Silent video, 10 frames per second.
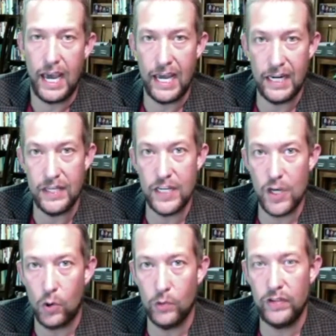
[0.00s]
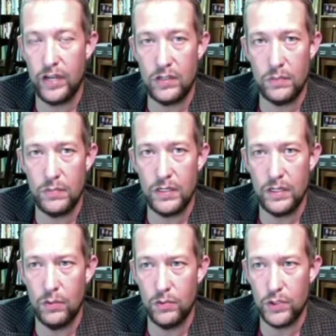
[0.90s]
And in the Old Testament,
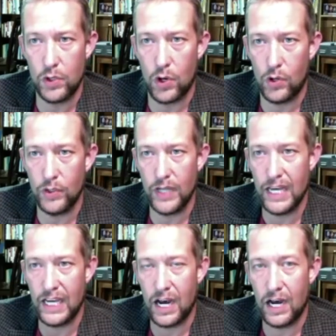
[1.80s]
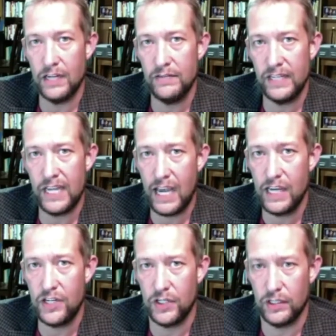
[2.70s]
it was called a
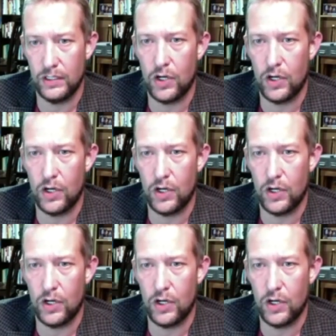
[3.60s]
convocation.